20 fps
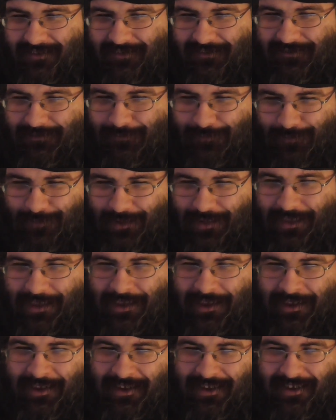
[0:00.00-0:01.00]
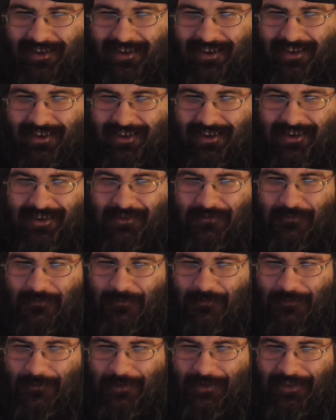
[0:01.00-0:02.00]
Just really.
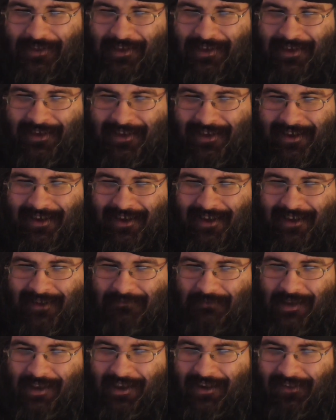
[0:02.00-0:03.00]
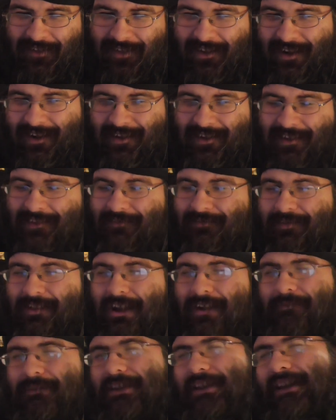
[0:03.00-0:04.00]
Really uh, paying a lot of a
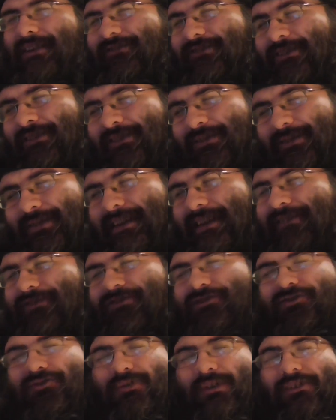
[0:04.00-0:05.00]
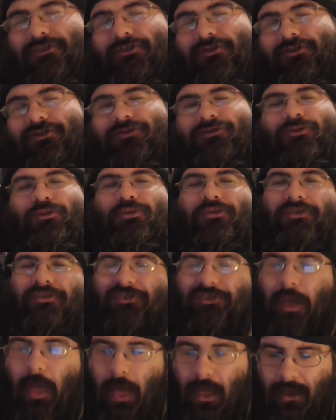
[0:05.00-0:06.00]
lot of attention to that Screech
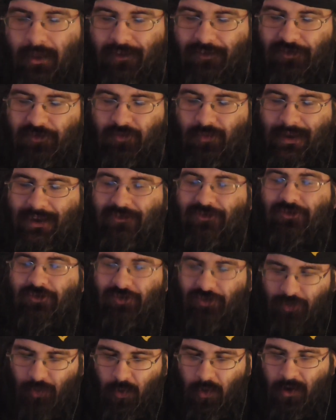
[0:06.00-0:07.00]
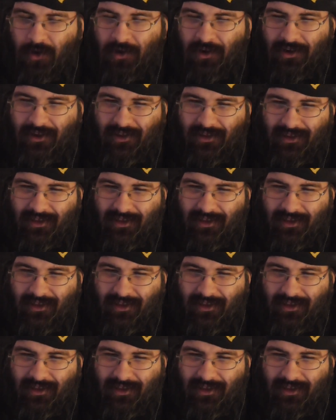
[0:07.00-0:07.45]
uh, Screech score,